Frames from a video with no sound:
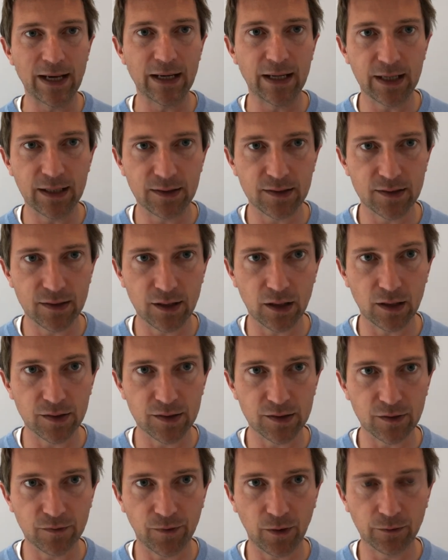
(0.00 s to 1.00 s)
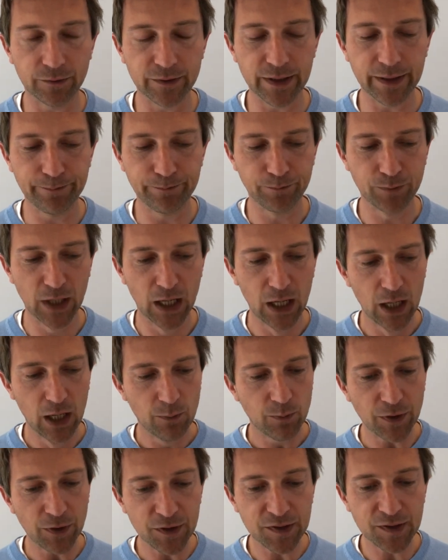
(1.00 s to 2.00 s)
it starts to falter.
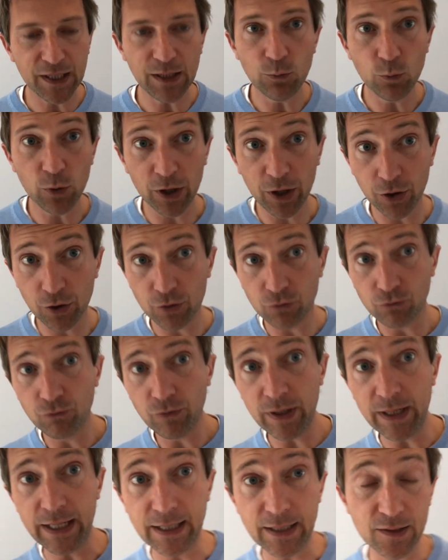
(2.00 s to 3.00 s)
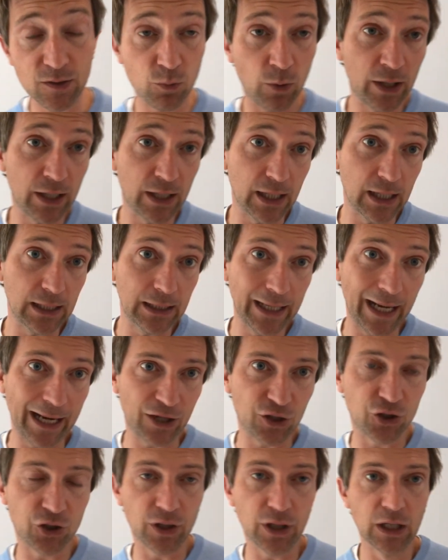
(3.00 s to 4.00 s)
But the scene we're going to read is when
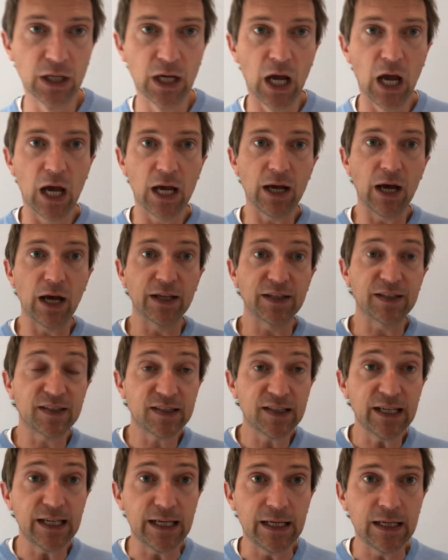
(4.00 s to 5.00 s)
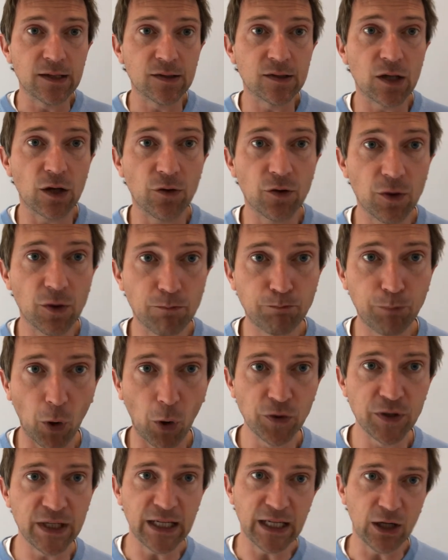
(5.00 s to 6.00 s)
Electra sees the
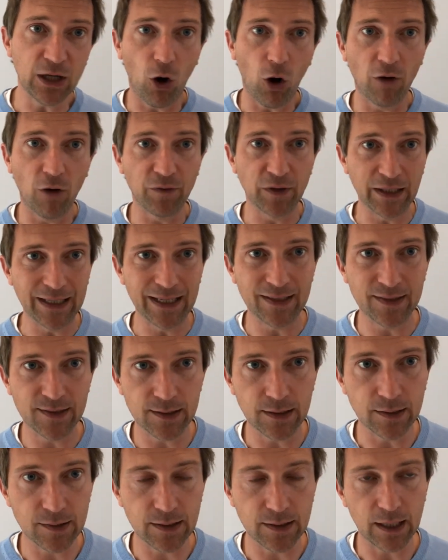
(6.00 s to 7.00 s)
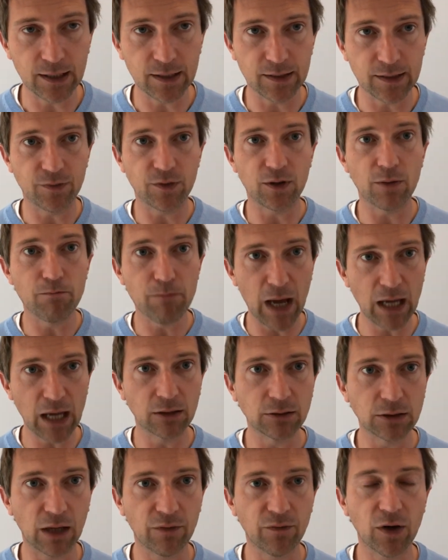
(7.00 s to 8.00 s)
body of Aegisthus, the male
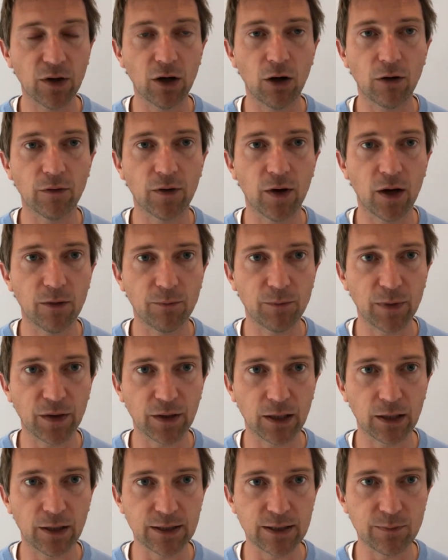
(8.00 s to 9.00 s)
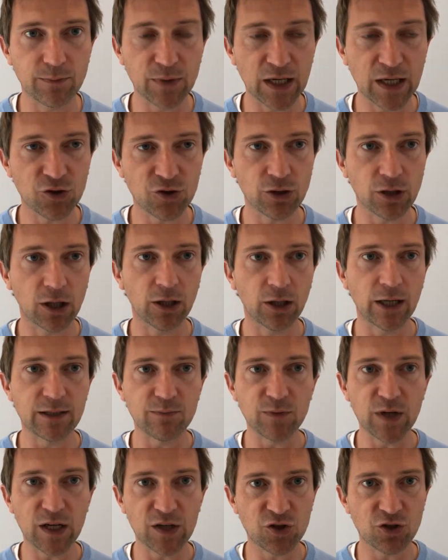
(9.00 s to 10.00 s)
lover of her mother Clytemnestra.
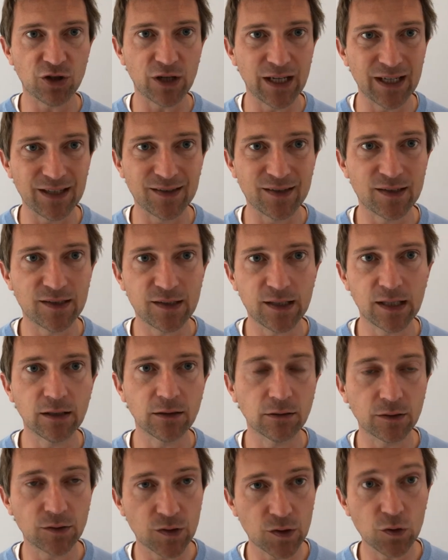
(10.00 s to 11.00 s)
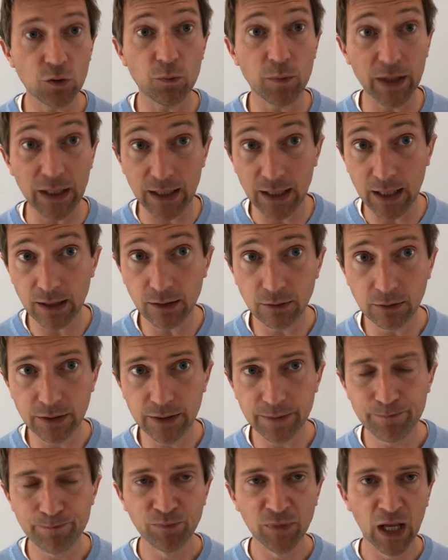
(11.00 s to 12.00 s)
Clytemnestra is still to be killed.
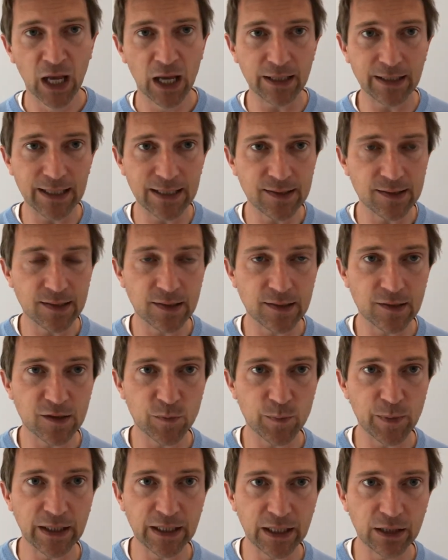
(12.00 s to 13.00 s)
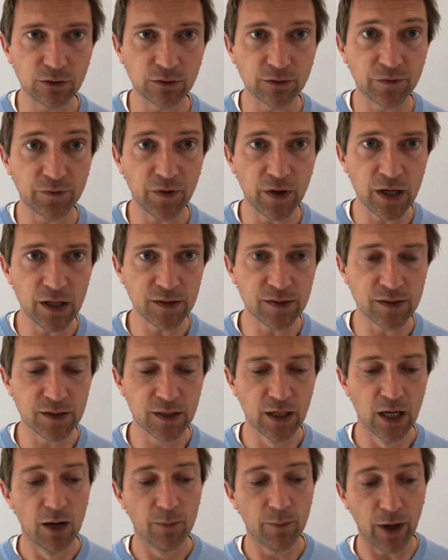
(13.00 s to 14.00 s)
Aegisthus has been killed first
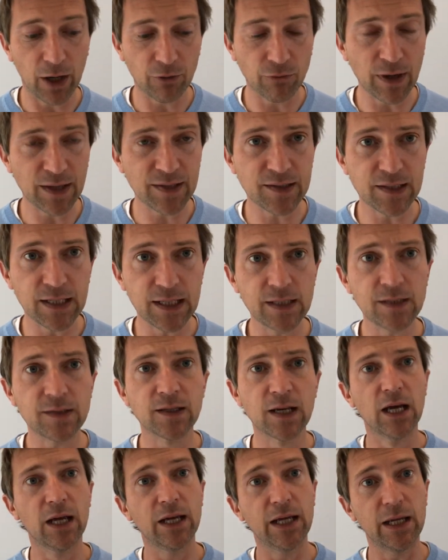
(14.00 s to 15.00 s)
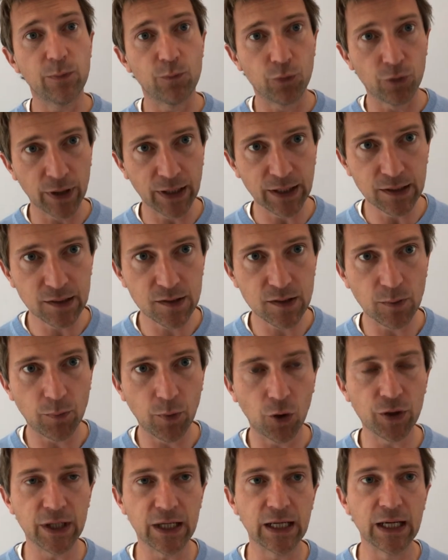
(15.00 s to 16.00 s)
by Orestes. He brings the
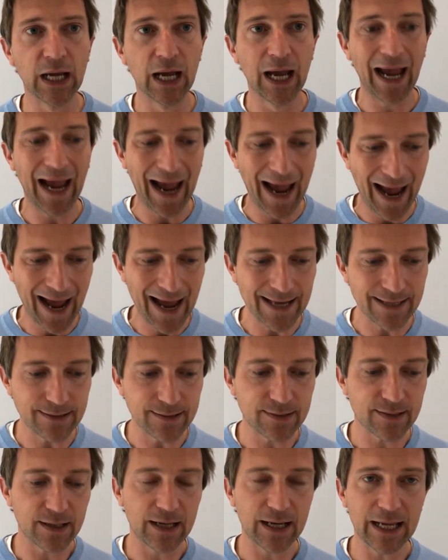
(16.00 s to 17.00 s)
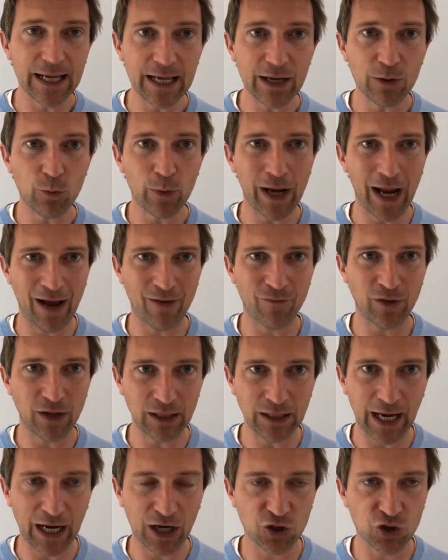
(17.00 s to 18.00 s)
body, and here we have
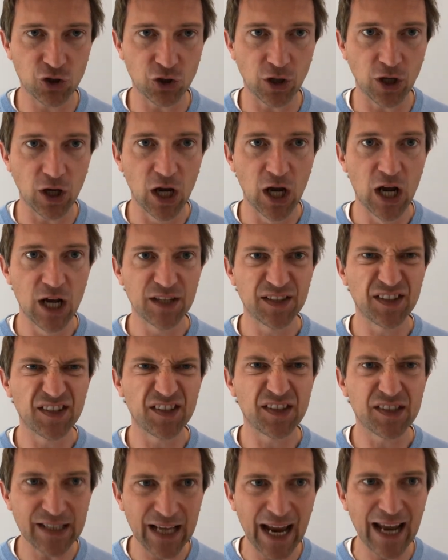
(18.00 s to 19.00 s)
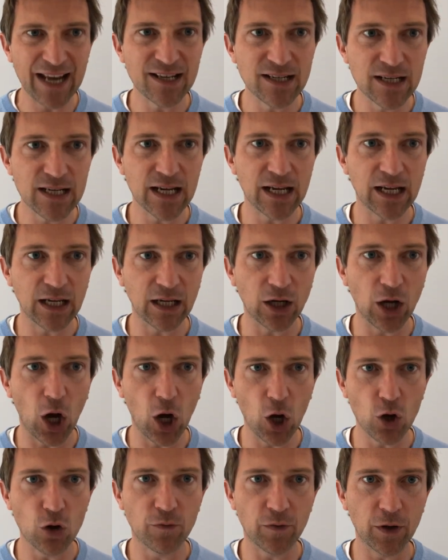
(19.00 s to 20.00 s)
Electra standing
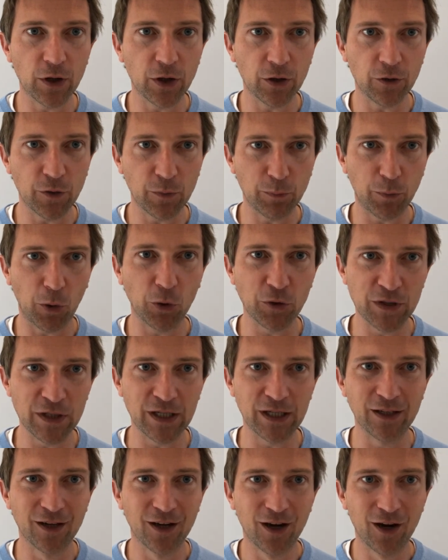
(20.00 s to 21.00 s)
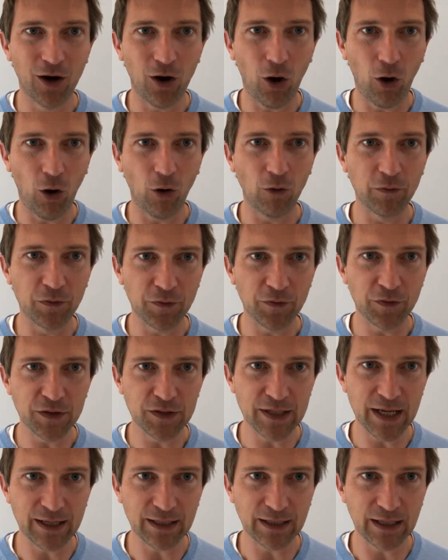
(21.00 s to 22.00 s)
over the body of the
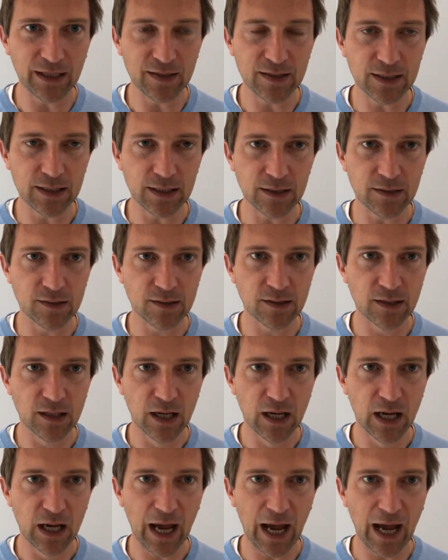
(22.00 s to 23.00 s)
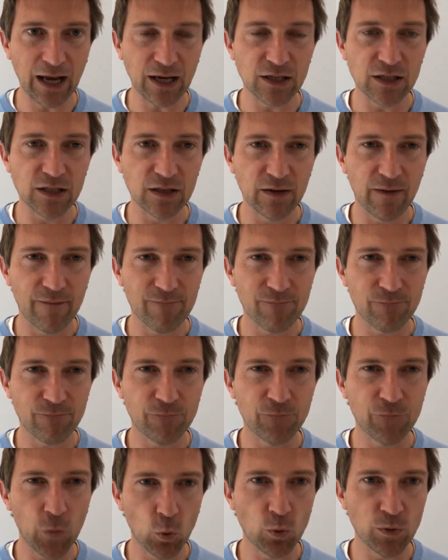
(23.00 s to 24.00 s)
dead Aegisthus and
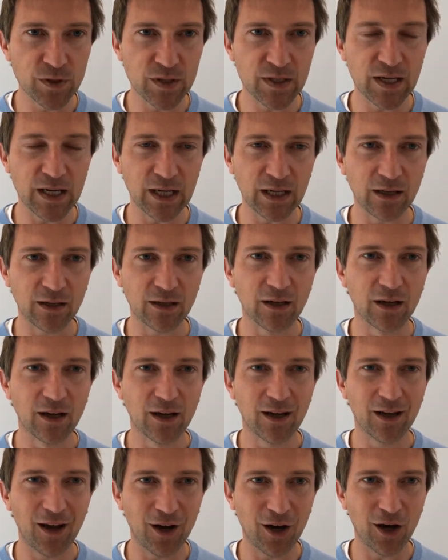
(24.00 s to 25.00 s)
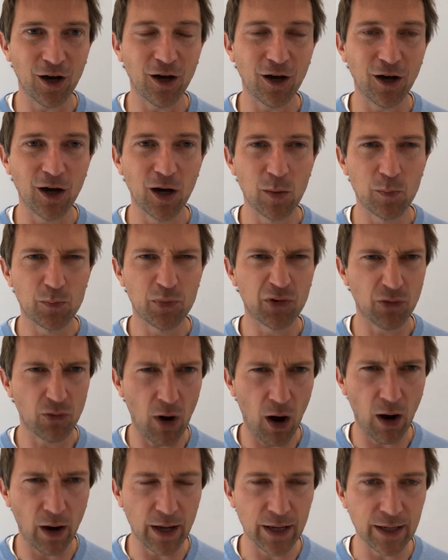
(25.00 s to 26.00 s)
vaunting her
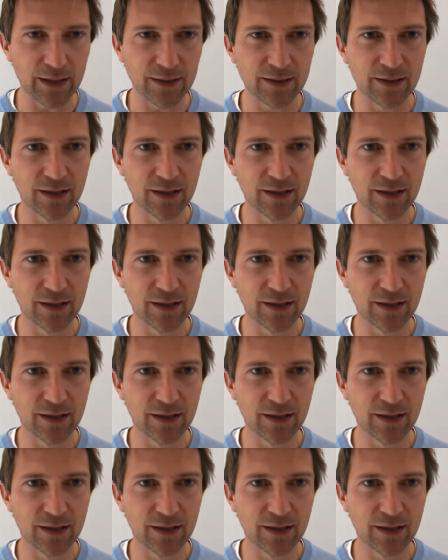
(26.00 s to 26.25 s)
pride